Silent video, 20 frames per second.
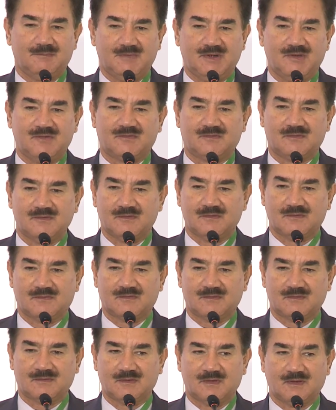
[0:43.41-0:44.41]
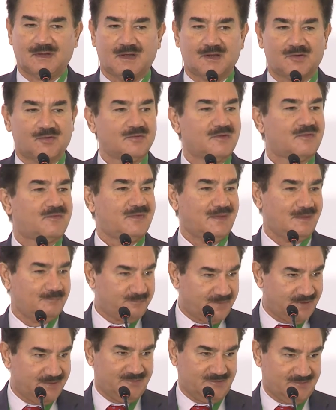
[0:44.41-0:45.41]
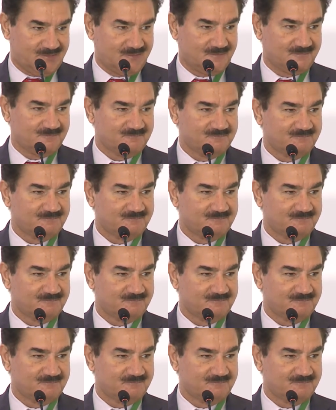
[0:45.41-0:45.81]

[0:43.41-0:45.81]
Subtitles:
ministers are on the same page.